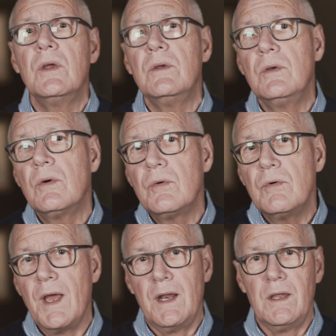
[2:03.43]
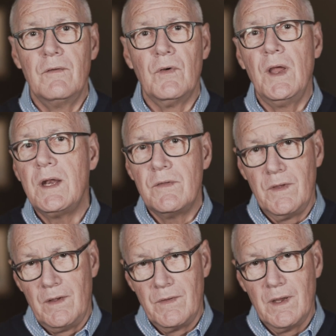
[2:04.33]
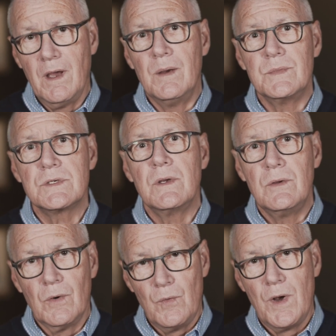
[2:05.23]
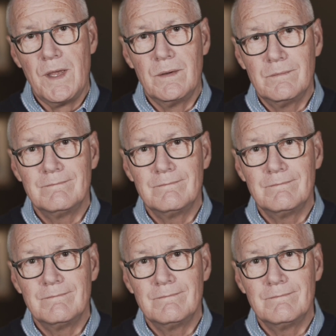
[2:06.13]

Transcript: You're ready for anything that comes your way.